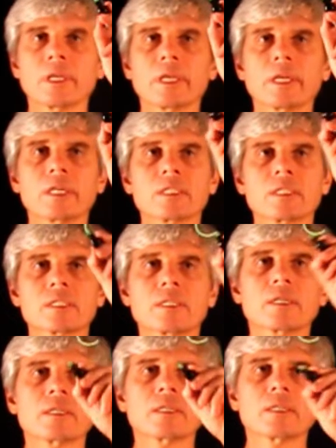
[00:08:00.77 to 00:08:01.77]
is
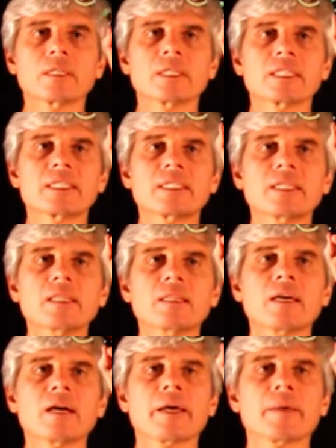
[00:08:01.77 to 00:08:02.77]
C
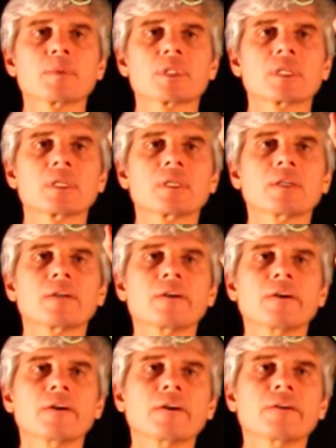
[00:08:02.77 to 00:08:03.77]
times
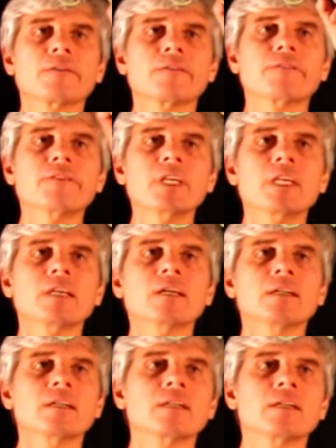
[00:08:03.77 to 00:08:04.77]
V
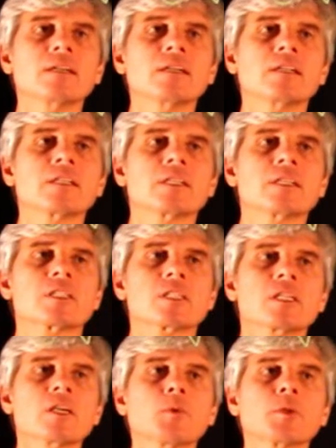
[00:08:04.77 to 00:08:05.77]
is
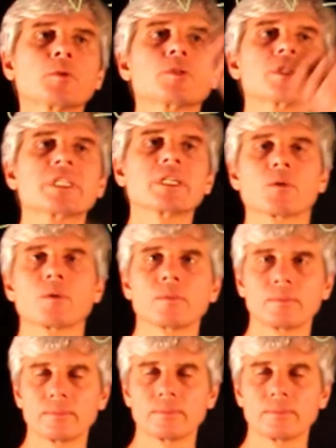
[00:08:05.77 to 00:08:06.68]
equal to 0.